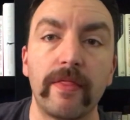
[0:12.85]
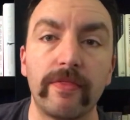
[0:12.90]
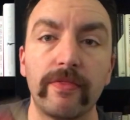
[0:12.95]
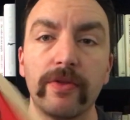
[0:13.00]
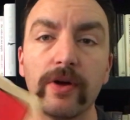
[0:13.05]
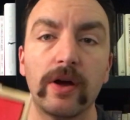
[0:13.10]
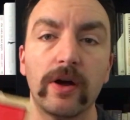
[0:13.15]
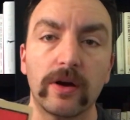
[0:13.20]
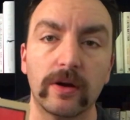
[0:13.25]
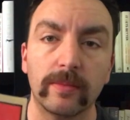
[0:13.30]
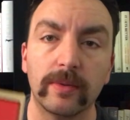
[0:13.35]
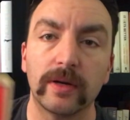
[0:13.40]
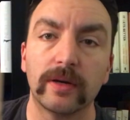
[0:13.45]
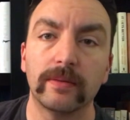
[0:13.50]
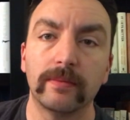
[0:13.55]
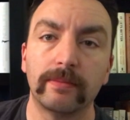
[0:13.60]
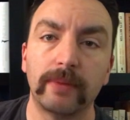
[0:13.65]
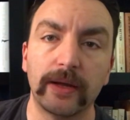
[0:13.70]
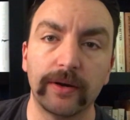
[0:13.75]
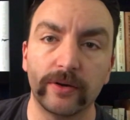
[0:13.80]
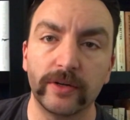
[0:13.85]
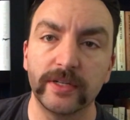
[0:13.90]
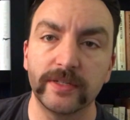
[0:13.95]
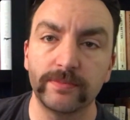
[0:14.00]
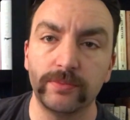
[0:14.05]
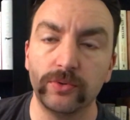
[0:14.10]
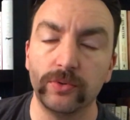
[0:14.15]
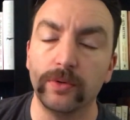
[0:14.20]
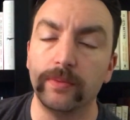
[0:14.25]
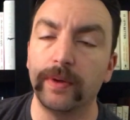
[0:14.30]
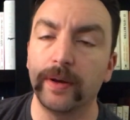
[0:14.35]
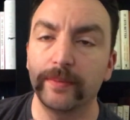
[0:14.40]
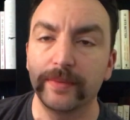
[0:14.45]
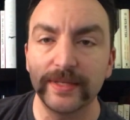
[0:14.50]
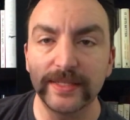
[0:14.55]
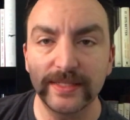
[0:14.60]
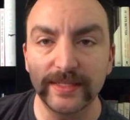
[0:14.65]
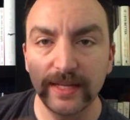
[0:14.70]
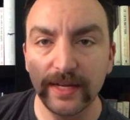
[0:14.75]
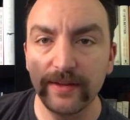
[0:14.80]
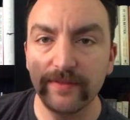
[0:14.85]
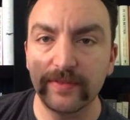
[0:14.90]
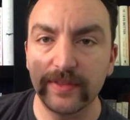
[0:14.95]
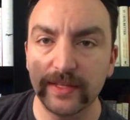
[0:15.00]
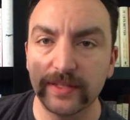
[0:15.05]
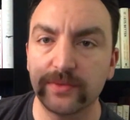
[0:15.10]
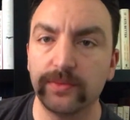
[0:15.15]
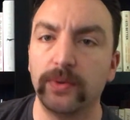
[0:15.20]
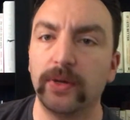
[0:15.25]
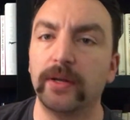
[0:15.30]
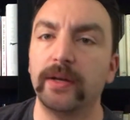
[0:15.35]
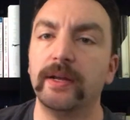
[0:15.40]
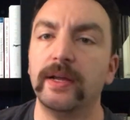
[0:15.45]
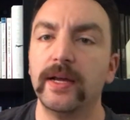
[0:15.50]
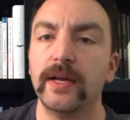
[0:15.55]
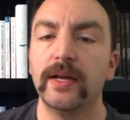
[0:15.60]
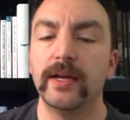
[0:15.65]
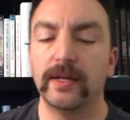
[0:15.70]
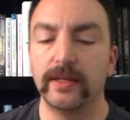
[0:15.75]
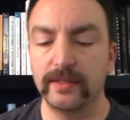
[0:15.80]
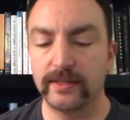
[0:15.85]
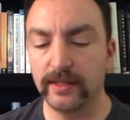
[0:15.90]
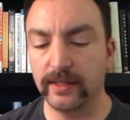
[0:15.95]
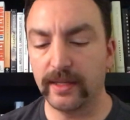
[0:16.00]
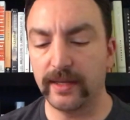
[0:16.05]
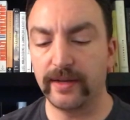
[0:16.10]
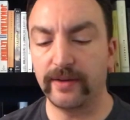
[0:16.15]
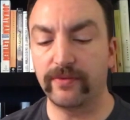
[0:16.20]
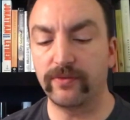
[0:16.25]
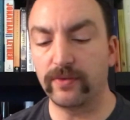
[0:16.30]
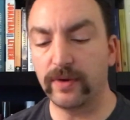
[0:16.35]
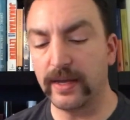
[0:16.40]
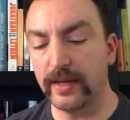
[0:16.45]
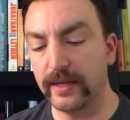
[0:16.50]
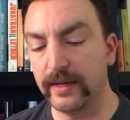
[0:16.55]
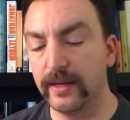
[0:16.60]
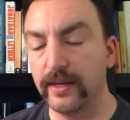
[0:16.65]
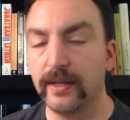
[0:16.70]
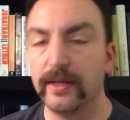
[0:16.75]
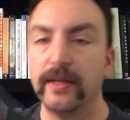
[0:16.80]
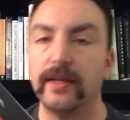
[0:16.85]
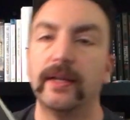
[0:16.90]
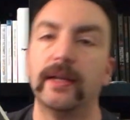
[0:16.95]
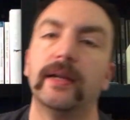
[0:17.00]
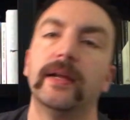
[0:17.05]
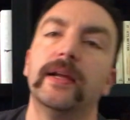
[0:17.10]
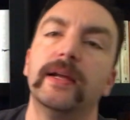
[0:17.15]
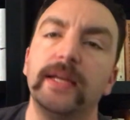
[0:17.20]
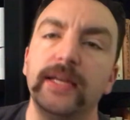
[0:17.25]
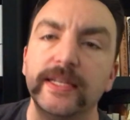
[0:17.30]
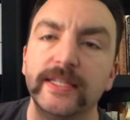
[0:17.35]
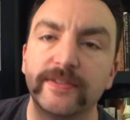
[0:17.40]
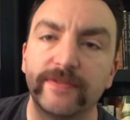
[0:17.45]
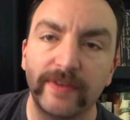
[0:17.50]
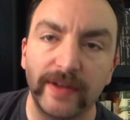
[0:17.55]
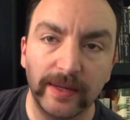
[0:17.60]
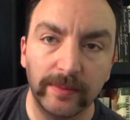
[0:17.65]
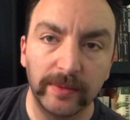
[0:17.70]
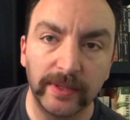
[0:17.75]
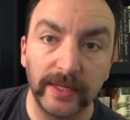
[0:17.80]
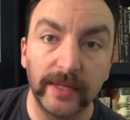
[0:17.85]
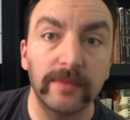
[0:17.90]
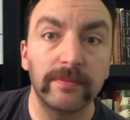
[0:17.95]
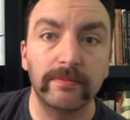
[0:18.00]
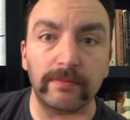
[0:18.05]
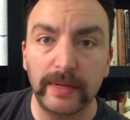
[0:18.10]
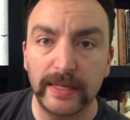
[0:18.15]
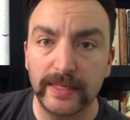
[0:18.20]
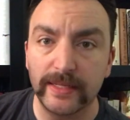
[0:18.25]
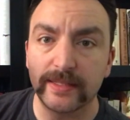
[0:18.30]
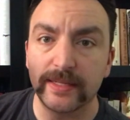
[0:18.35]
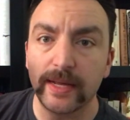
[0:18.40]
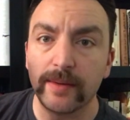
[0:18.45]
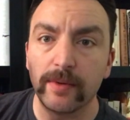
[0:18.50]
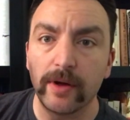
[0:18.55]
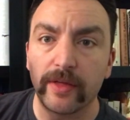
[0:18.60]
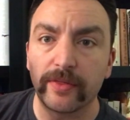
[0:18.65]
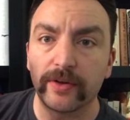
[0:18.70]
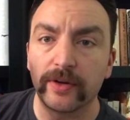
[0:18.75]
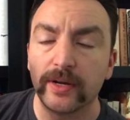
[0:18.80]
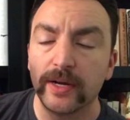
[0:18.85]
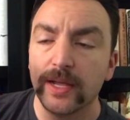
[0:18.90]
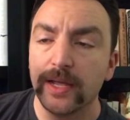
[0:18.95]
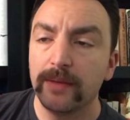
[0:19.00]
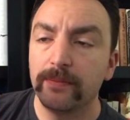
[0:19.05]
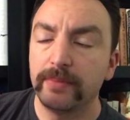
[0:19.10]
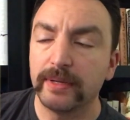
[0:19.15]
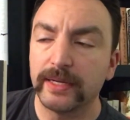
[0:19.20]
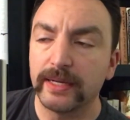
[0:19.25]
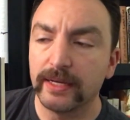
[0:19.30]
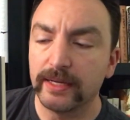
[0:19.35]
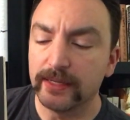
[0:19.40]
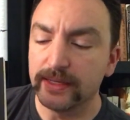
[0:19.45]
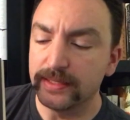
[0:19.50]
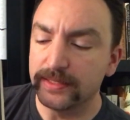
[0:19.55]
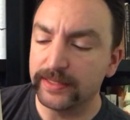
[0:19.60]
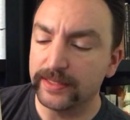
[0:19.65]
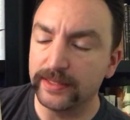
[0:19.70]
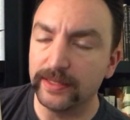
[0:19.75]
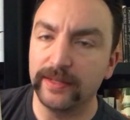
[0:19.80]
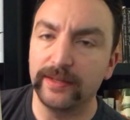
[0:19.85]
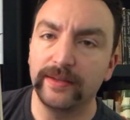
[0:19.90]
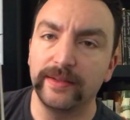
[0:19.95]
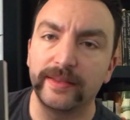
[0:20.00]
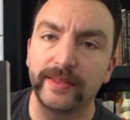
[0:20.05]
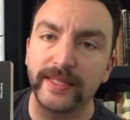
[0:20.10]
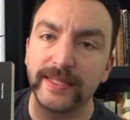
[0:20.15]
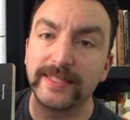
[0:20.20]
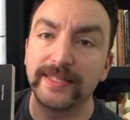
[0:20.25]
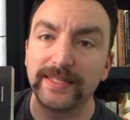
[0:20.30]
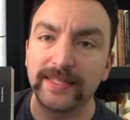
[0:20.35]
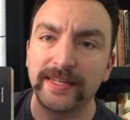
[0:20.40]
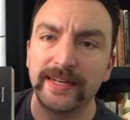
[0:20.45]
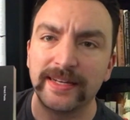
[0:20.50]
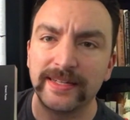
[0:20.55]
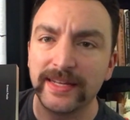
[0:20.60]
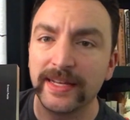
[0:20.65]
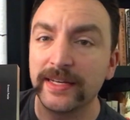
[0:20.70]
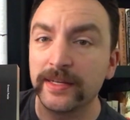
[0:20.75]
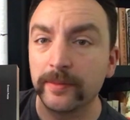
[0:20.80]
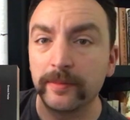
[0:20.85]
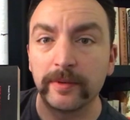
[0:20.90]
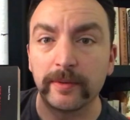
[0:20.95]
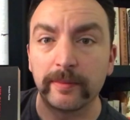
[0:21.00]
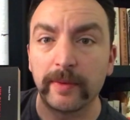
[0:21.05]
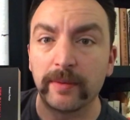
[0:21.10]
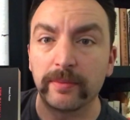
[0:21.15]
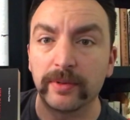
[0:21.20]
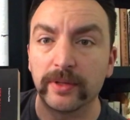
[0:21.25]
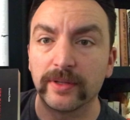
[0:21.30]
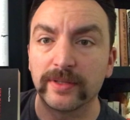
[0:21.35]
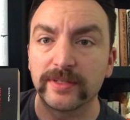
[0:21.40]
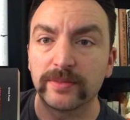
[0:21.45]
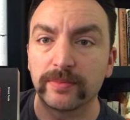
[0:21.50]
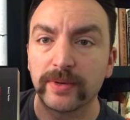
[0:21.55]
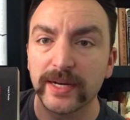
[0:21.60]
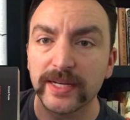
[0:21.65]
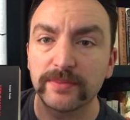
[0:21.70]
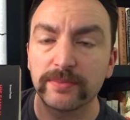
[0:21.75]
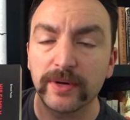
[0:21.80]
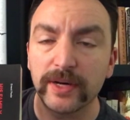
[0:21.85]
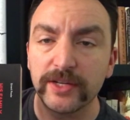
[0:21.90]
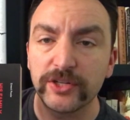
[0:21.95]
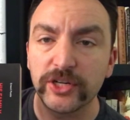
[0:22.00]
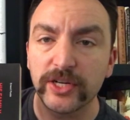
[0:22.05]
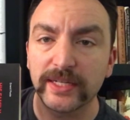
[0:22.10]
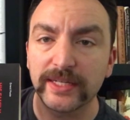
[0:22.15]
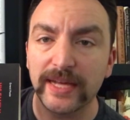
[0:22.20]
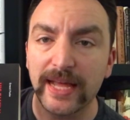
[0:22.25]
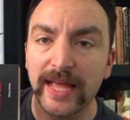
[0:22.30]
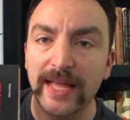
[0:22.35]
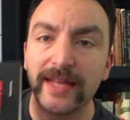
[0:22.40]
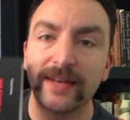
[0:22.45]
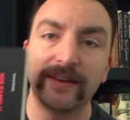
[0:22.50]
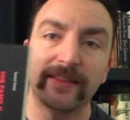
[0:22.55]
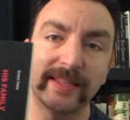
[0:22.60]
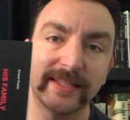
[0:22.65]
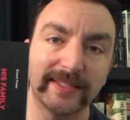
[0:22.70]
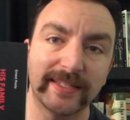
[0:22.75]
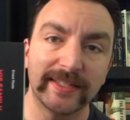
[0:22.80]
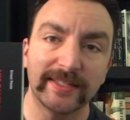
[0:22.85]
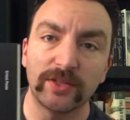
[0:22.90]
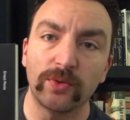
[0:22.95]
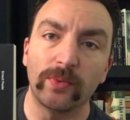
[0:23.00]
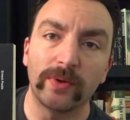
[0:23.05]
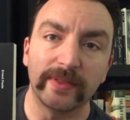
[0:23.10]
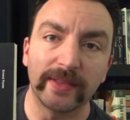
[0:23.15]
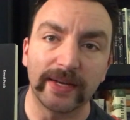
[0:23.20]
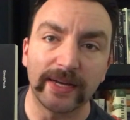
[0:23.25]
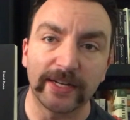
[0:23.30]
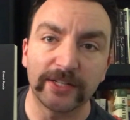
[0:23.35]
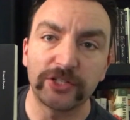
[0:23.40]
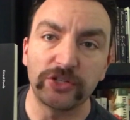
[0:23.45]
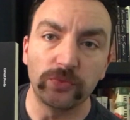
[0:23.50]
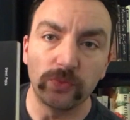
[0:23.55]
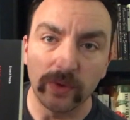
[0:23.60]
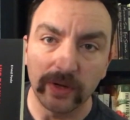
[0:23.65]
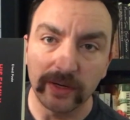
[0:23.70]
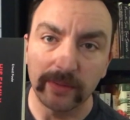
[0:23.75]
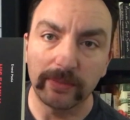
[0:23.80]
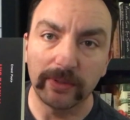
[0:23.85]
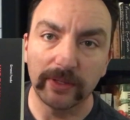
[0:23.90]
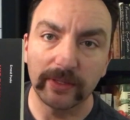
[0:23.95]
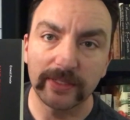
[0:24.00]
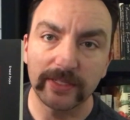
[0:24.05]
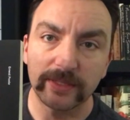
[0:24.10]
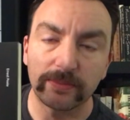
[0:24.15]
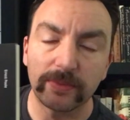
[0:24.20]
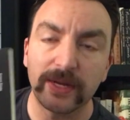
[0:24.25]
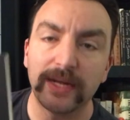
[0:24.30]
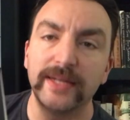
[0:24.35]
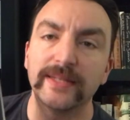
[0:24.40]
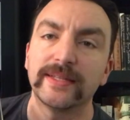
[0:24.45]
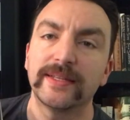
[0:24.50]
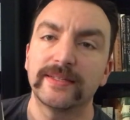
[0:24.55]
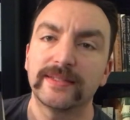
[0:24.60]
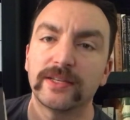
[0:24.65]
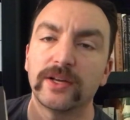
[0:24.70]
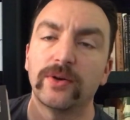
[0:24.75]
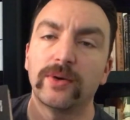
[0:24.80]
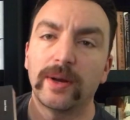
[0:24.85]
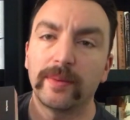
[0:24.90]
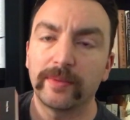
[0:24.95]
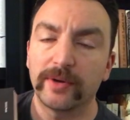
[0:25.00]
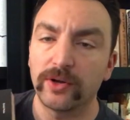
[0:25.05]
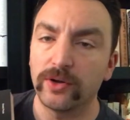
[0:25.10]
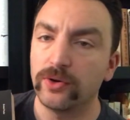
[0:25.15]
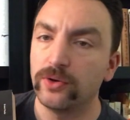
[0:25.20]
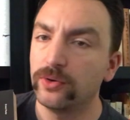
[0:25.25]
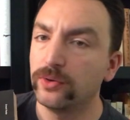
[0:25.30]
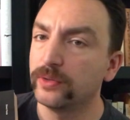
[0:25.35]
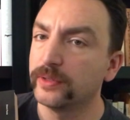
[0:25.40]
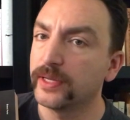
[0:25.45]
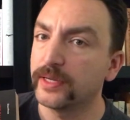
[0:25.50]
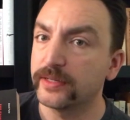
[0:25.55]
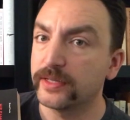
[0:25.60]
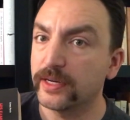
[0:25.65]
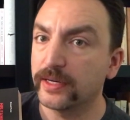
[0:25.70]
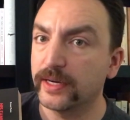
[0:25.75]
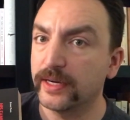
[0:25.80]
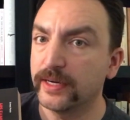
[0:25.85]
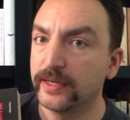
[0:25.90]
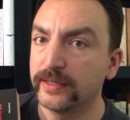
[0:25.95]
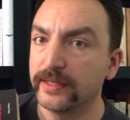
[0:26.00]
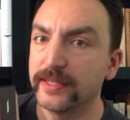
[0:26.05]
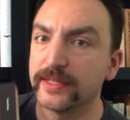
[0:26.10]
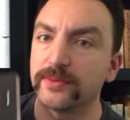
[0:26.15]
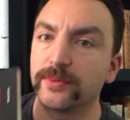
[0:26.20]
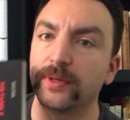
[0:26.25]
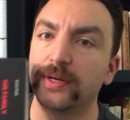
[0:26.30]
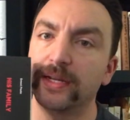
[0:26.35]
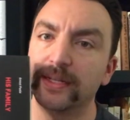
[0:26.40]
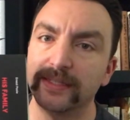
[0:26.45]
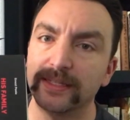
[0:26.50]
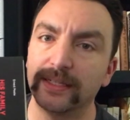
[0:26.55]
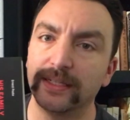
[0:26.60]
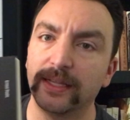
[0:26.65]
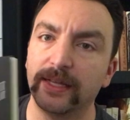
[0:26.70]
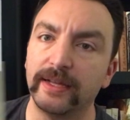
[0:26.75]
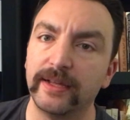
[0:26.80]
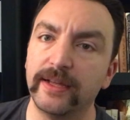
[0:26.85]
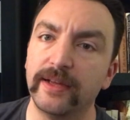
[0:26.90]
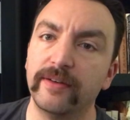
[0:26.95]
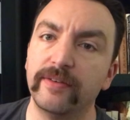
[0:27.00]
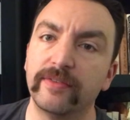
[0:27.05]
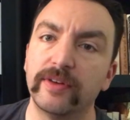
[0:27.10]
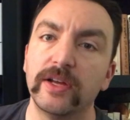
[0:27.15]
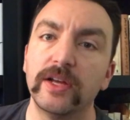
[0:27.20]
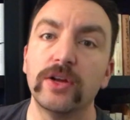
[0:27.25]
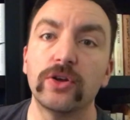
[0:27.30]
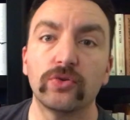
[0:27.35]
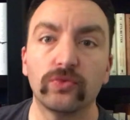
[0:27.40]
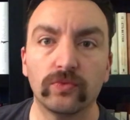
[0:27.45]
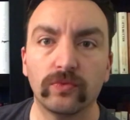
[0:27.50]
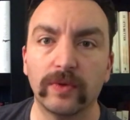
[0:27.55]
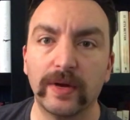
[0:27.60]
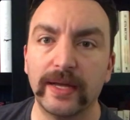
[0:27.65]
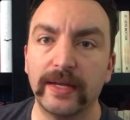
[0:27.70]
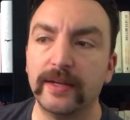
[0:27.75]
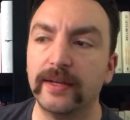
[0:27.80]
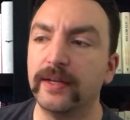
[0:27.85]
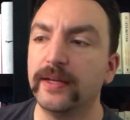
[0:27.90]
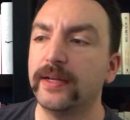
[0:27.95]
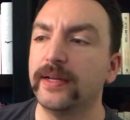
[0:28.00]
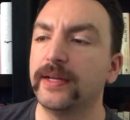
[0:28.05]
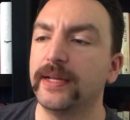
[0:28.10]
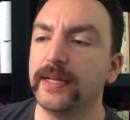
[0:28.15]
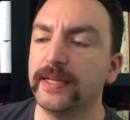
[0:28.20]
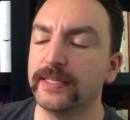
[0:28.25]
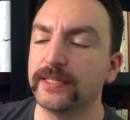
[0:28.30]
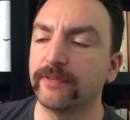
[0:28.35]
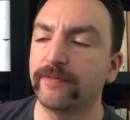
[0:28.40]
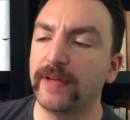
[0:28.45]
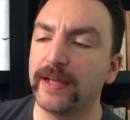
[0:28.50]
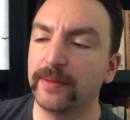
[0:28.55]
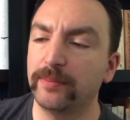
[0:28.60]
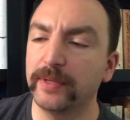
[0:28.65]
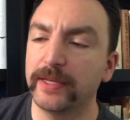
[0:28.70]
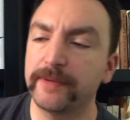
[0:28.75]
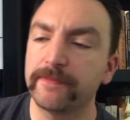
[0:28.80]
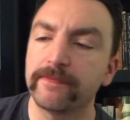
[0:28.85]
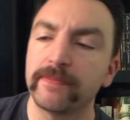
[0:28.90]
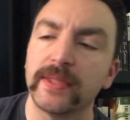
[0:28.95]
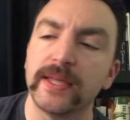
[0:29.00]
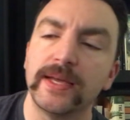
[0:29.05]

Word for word: The Harbor by Ernest Poole, but I'm going to save this one until I have read His Family by the same author, because this is an addendum to my Pulitzer Prize project, and this is the one that actually won a Pulitzer Prize. So I'm going to hold on talking on this one until I have read His Family.